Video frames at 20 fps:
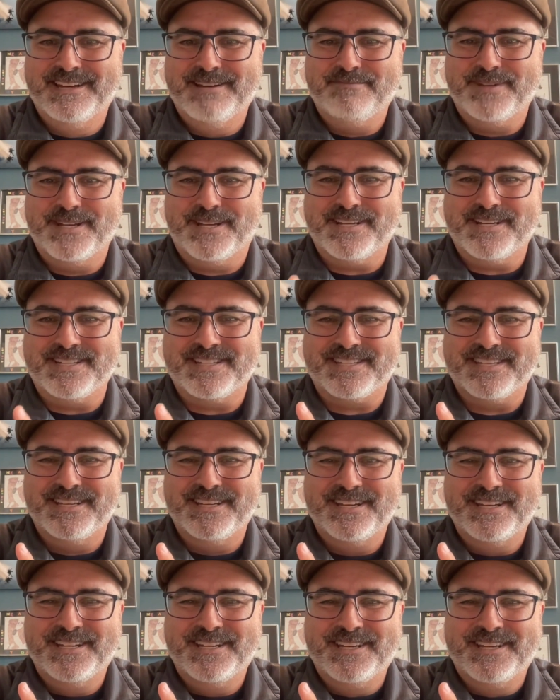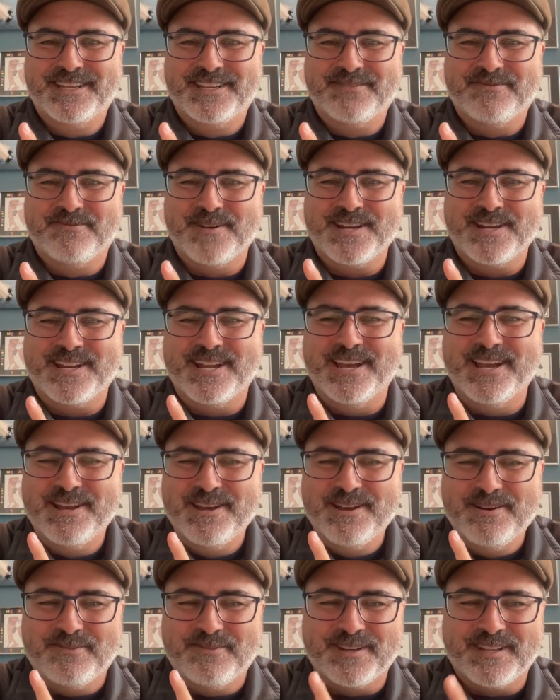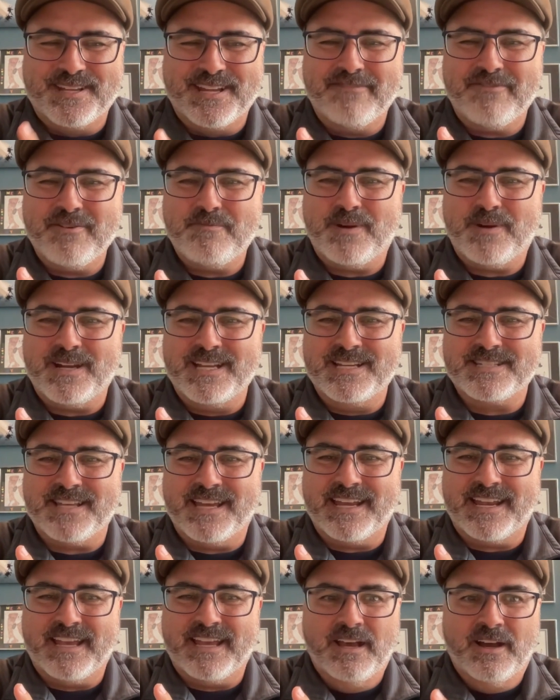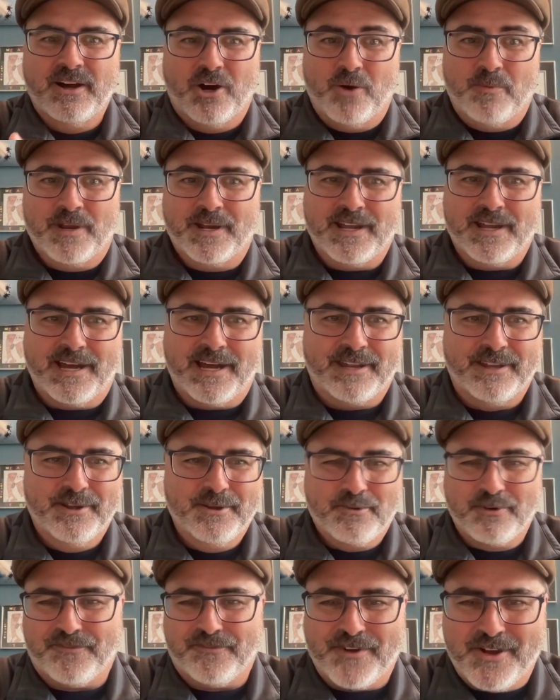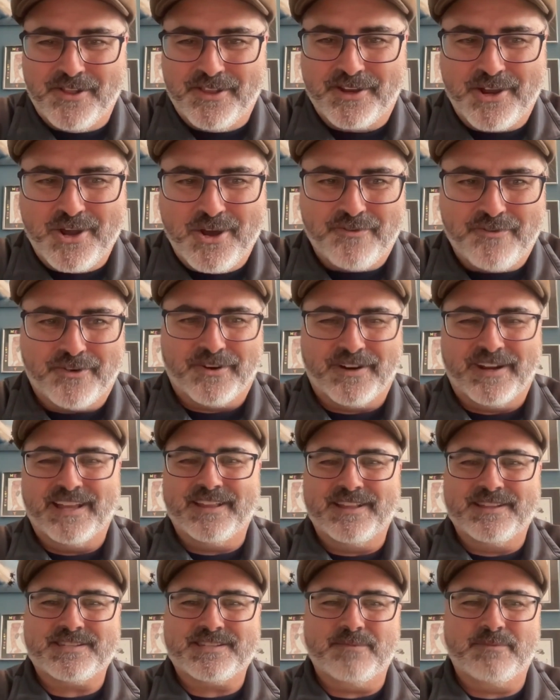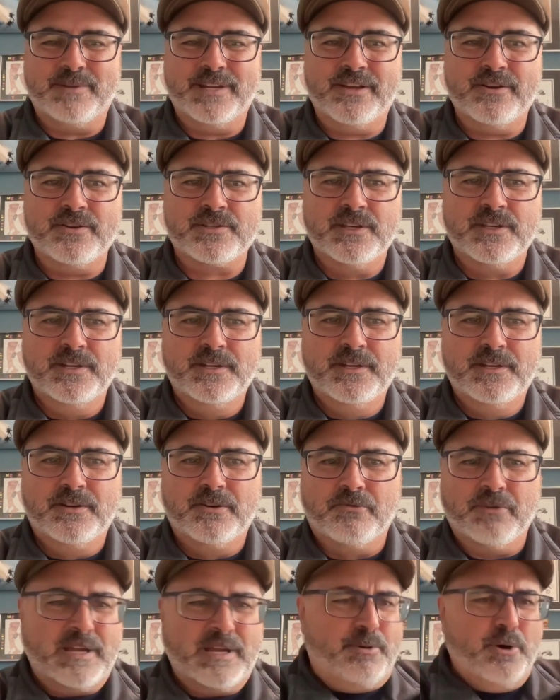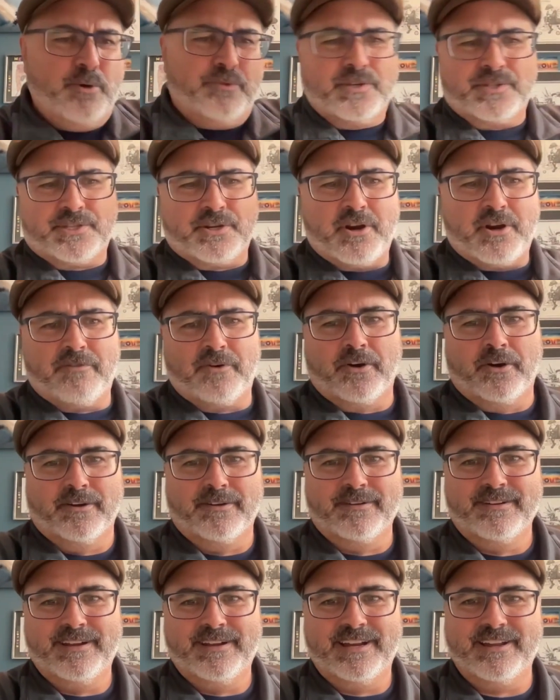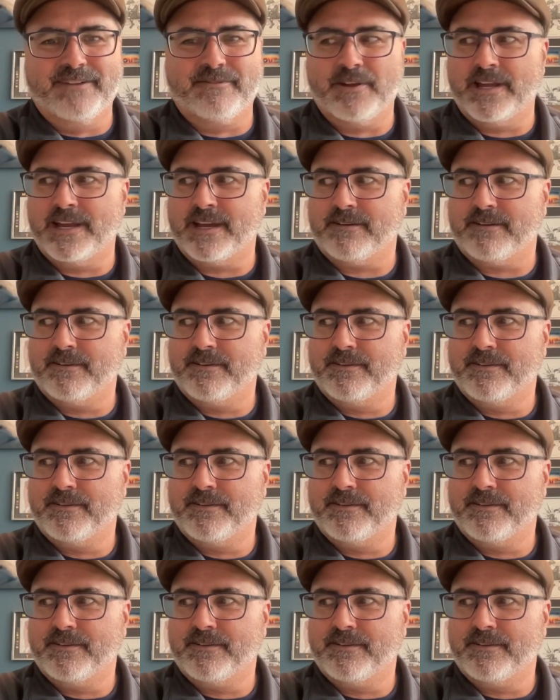Because when when everybody's like, "Oh my god, we're falling over," and then somebody goes, "Reboot the server," and they were like,